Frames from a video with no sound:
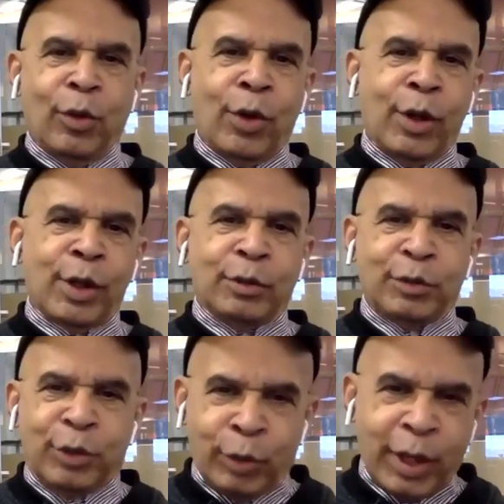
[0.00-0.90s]
Or
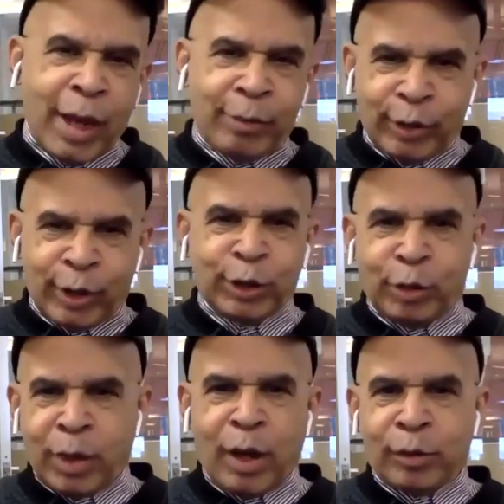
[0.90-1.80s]
do we have it
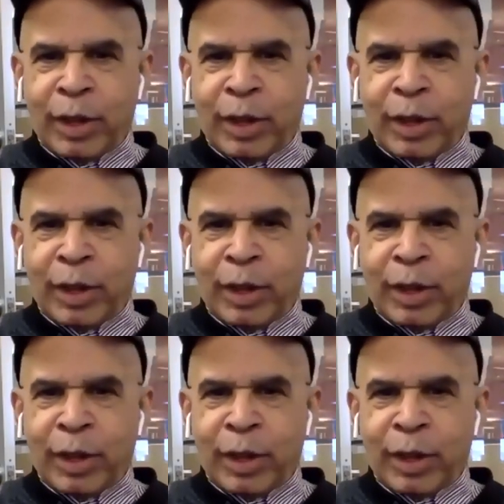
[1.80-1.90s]
just about